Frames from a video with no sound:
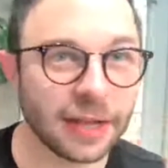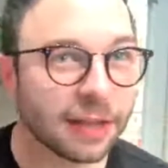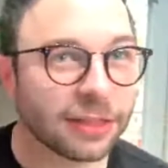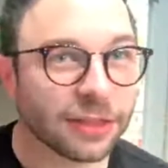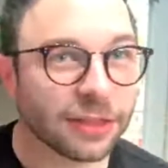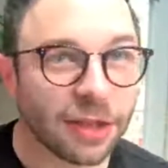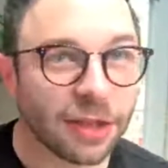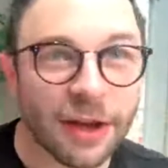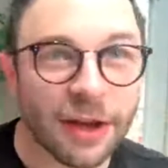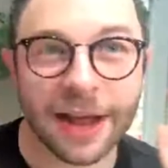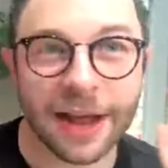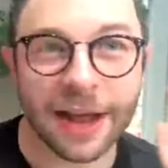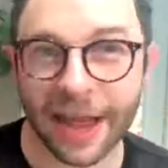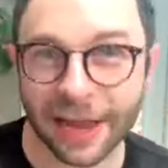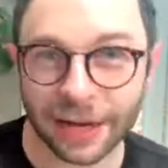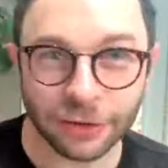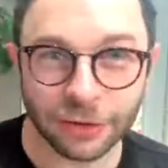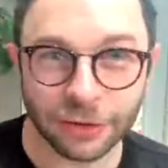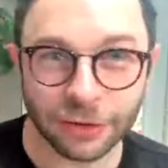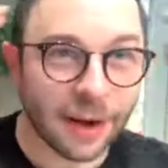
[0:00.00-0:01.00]
I thought I
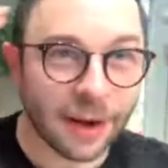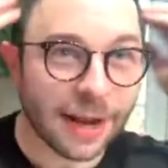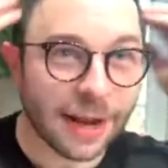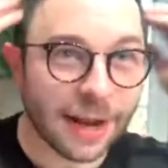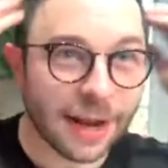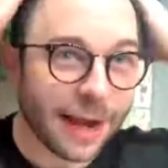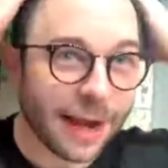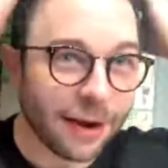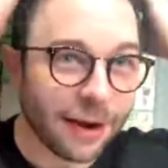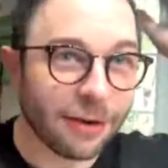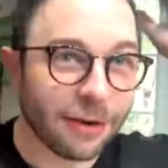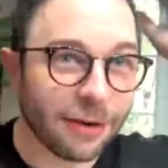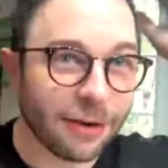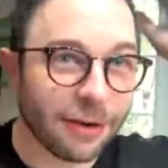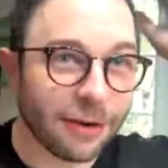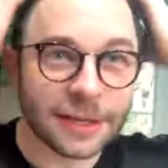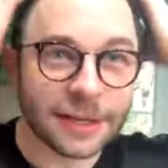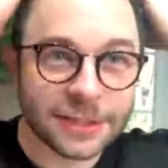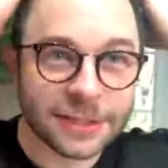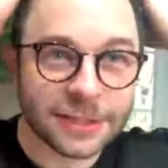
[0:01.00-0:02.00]
had great hair
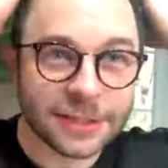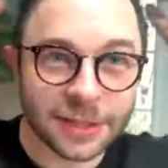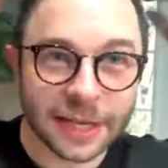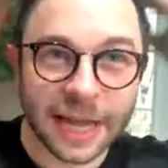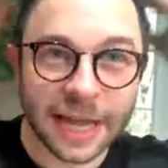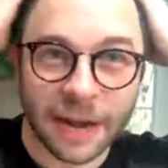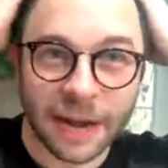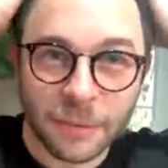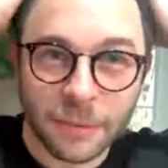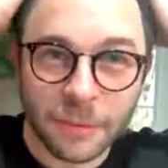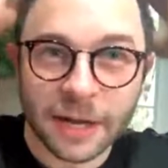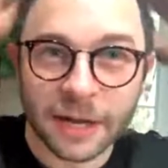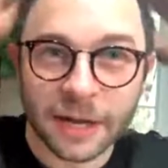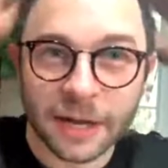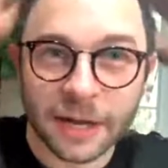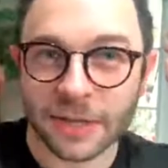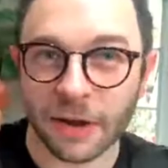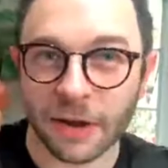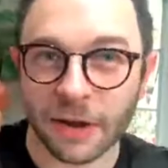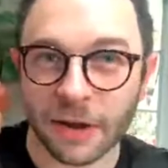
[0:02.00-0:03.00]
until the camera
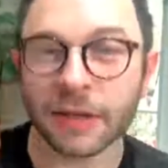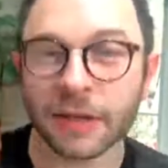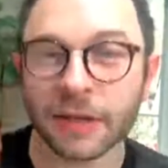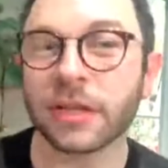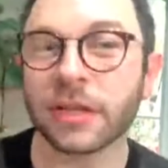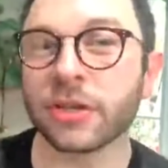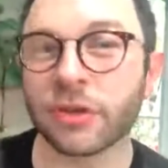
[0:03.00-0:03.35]
comes on.